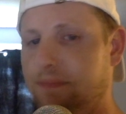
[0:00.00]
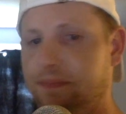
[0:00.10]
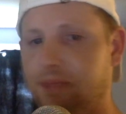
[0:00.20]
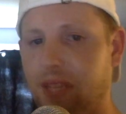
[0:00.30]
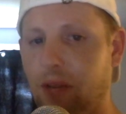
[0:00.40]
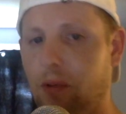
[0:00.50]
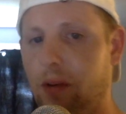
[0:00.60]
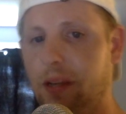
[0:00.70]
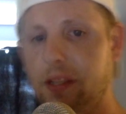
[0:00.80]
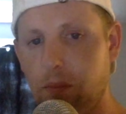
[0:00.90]

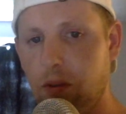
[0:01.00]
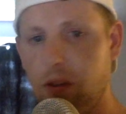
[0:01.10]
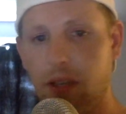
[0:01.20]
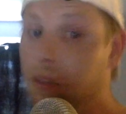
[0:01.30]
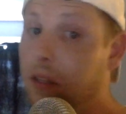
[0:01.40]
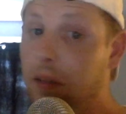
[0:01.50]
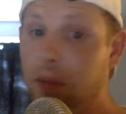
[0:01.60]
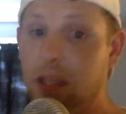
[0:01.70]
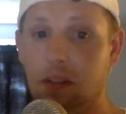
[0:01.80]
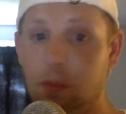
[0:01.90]
whites are more likely to be
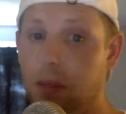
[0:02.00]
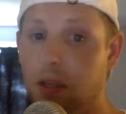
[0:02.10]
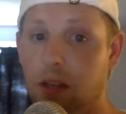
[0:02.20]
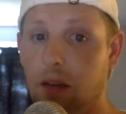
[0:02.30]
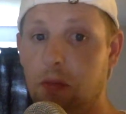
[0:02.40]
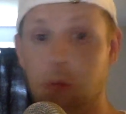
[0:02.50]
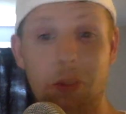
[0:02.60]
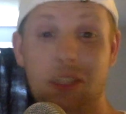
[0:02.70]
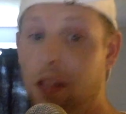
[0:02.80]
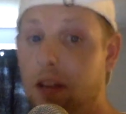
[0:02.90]
killed by cops,
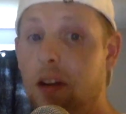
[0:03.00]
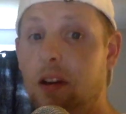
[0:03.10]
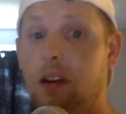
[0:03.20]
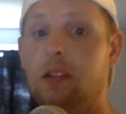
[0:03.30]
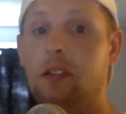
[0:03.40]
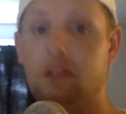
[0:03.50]
which they are.